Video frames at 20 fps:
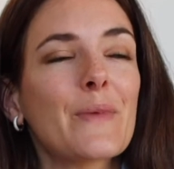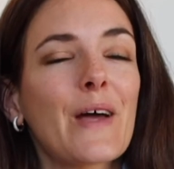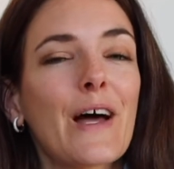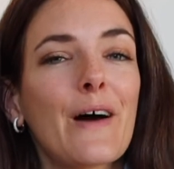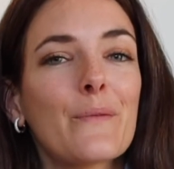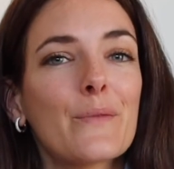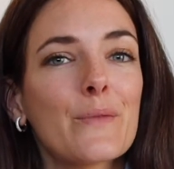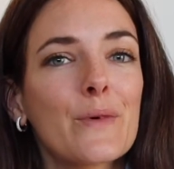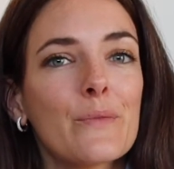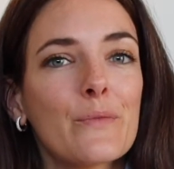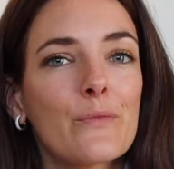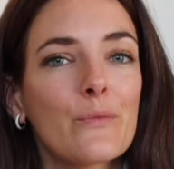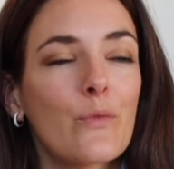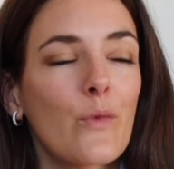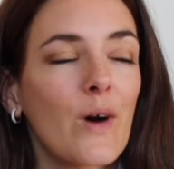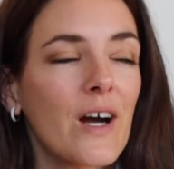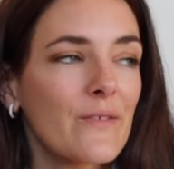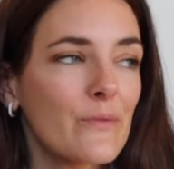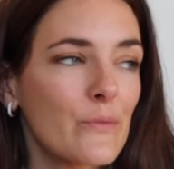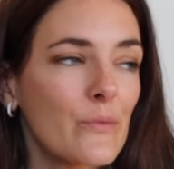about.
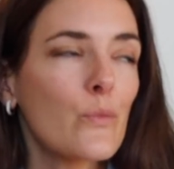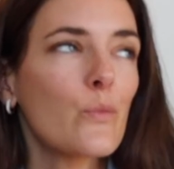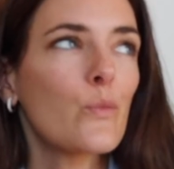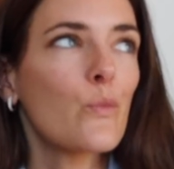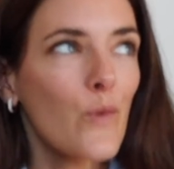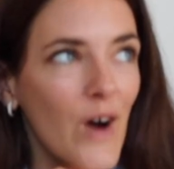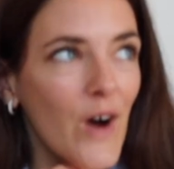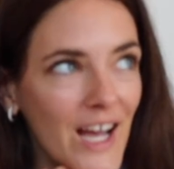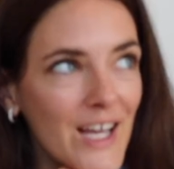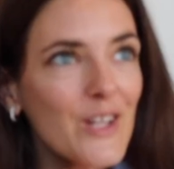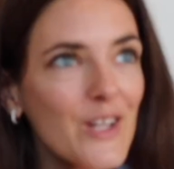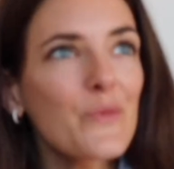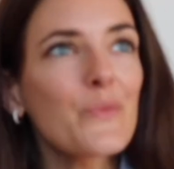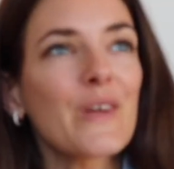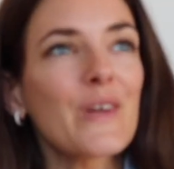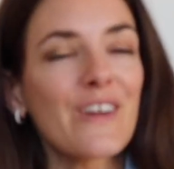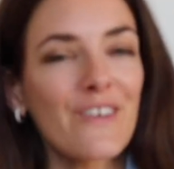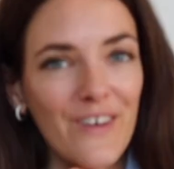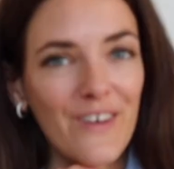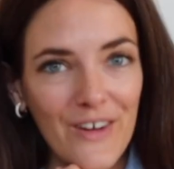While
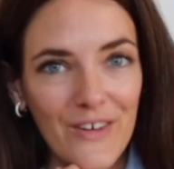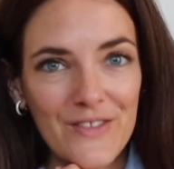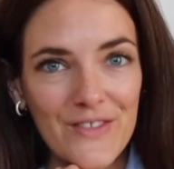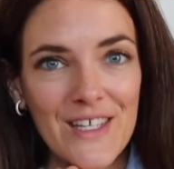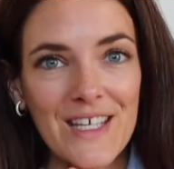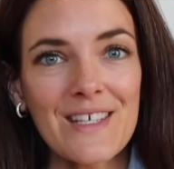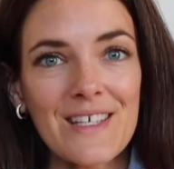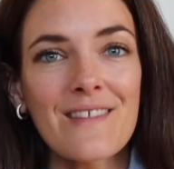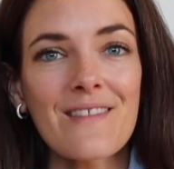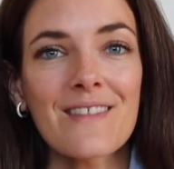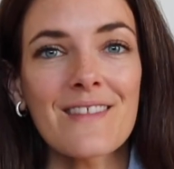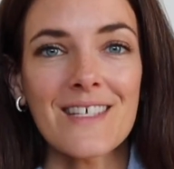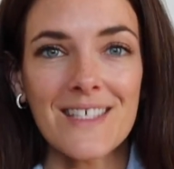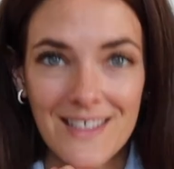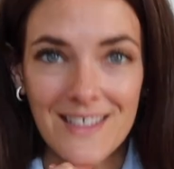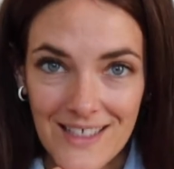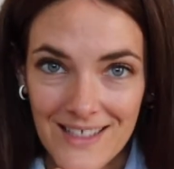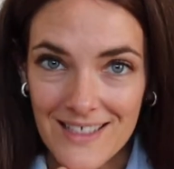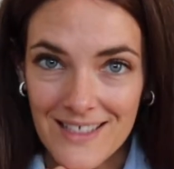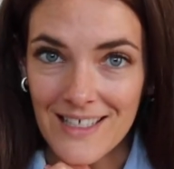we're on this
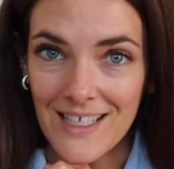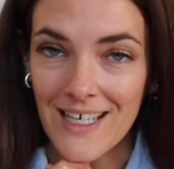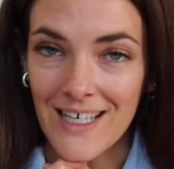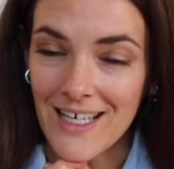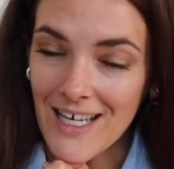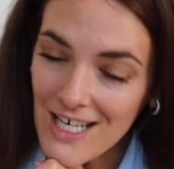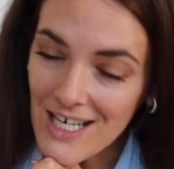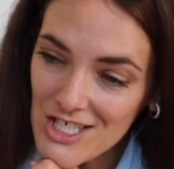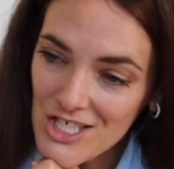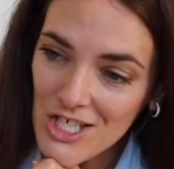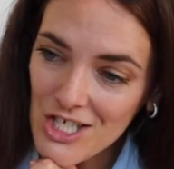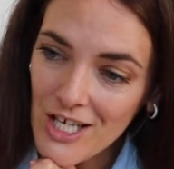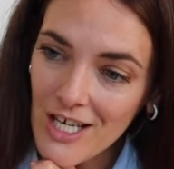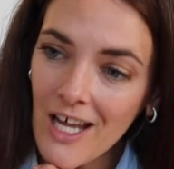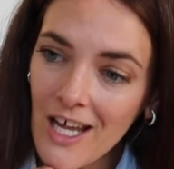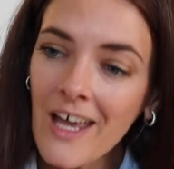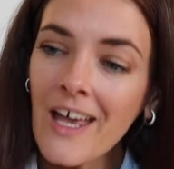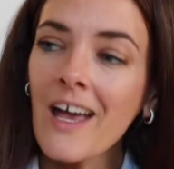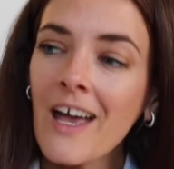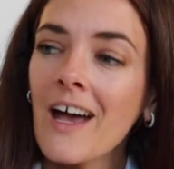
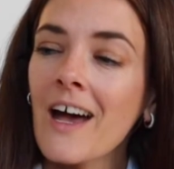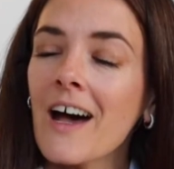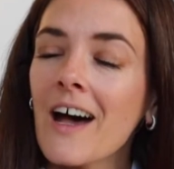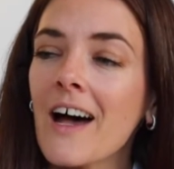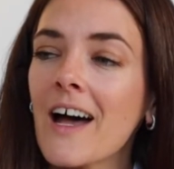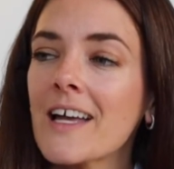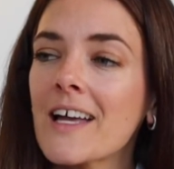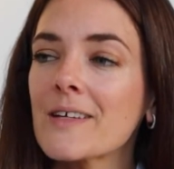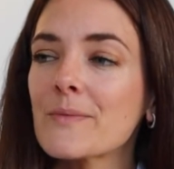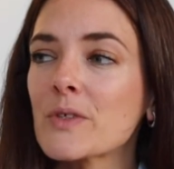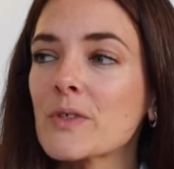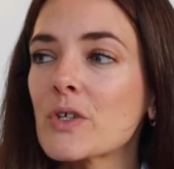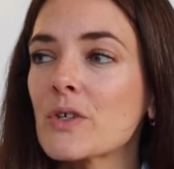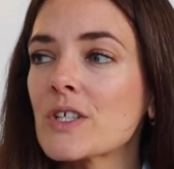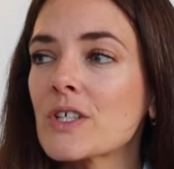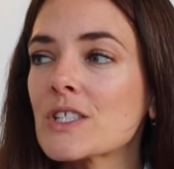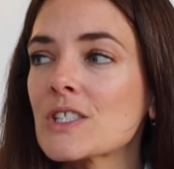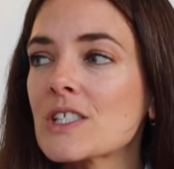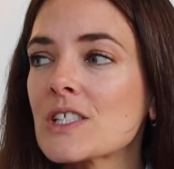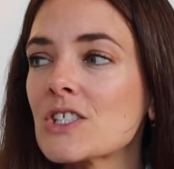staycation, I am
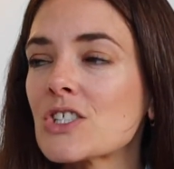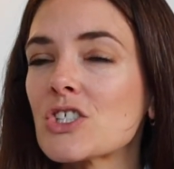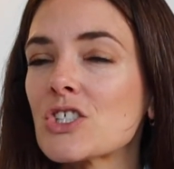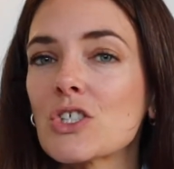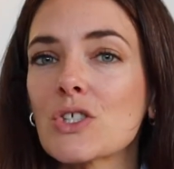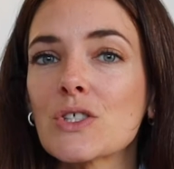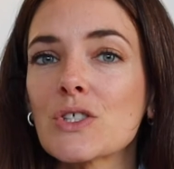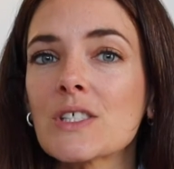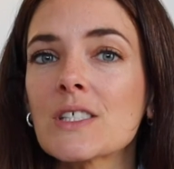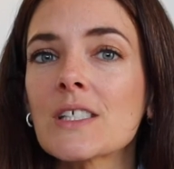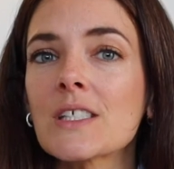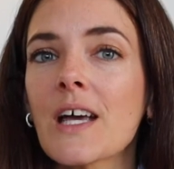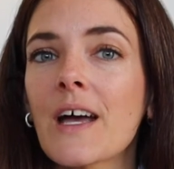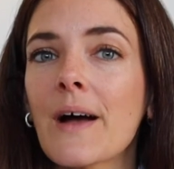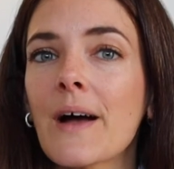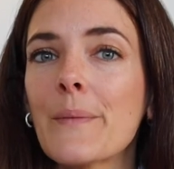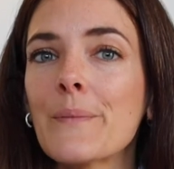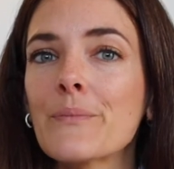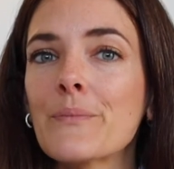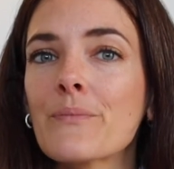going to shoot
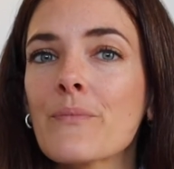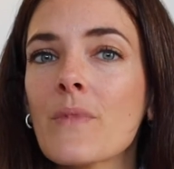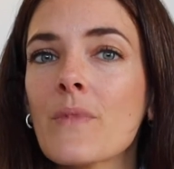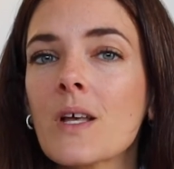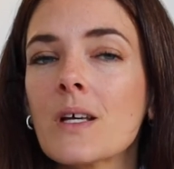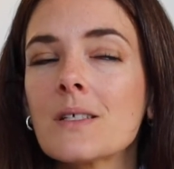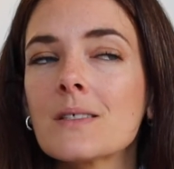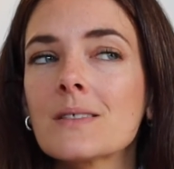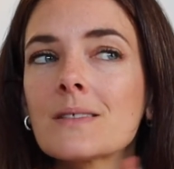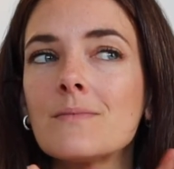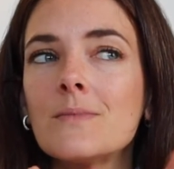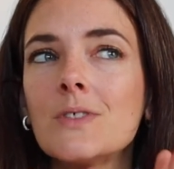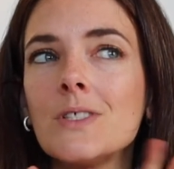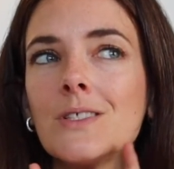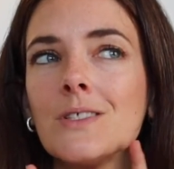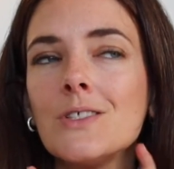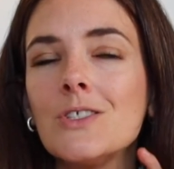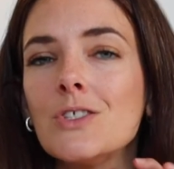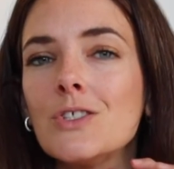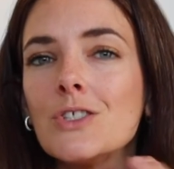um,
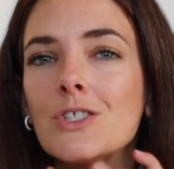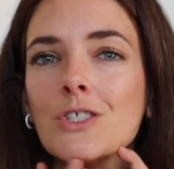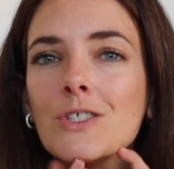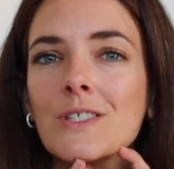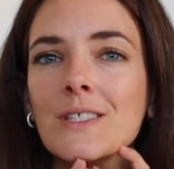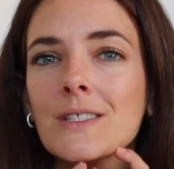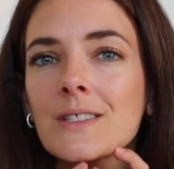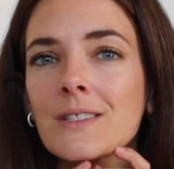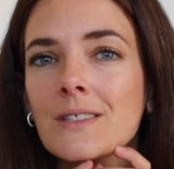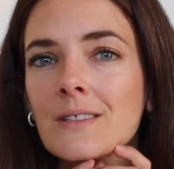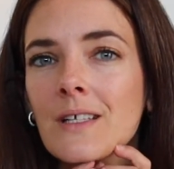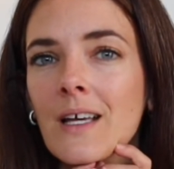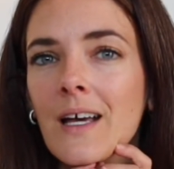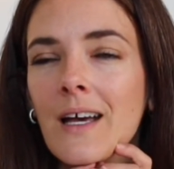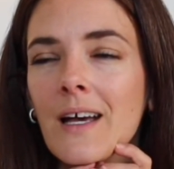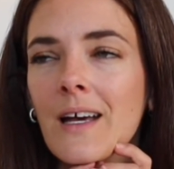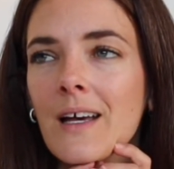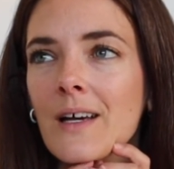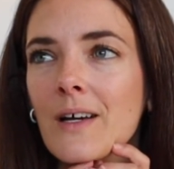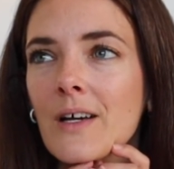some new
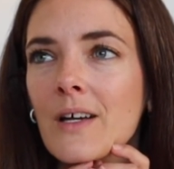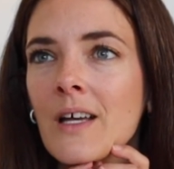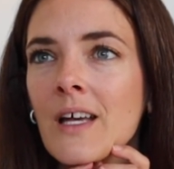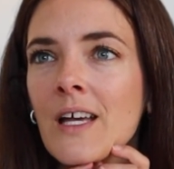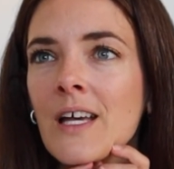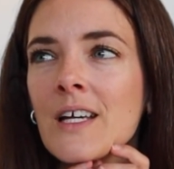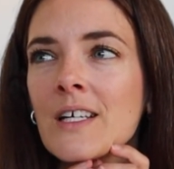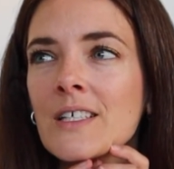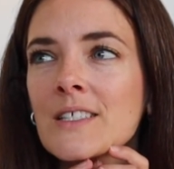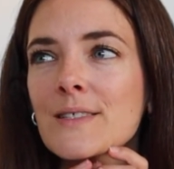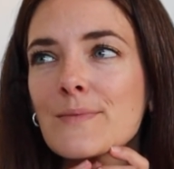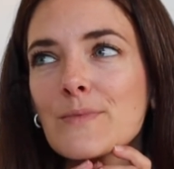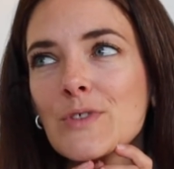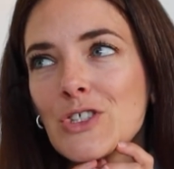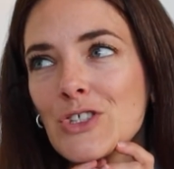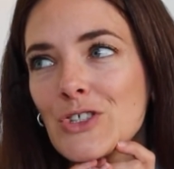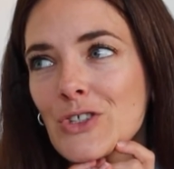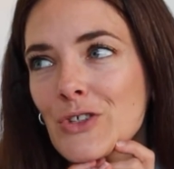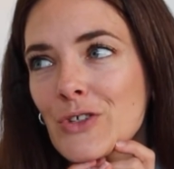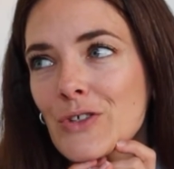uh, some
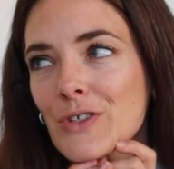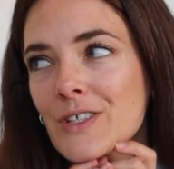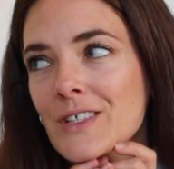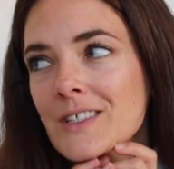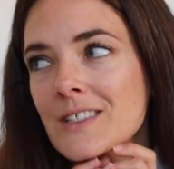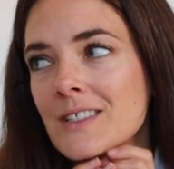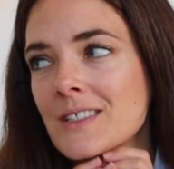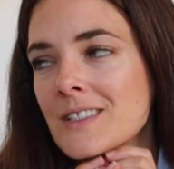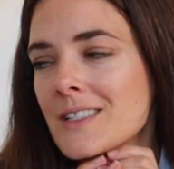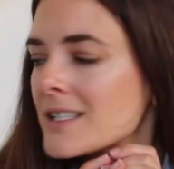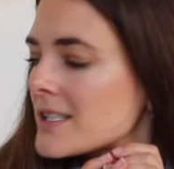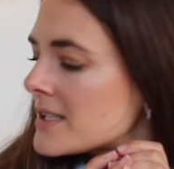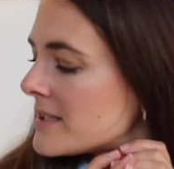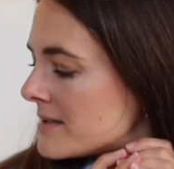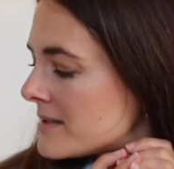new looks.